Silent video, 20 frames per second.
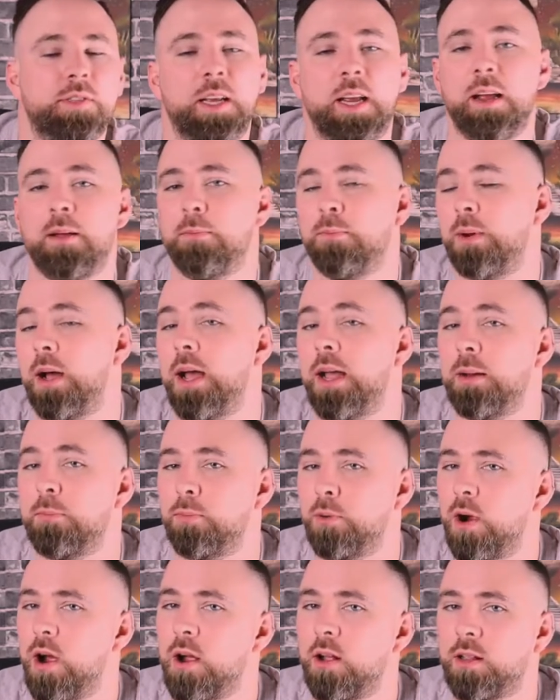So say I'm buying
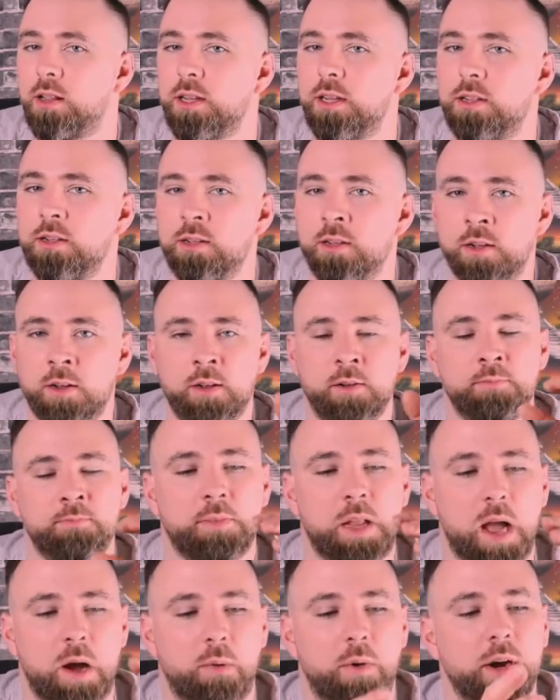broccoli,
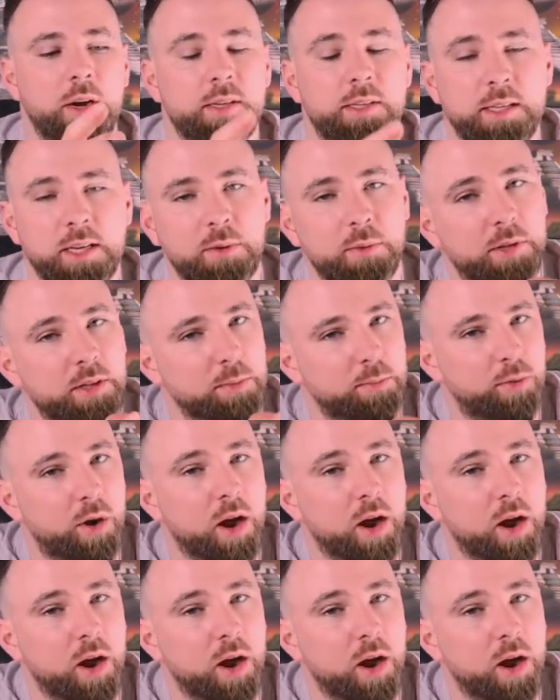I want to see what the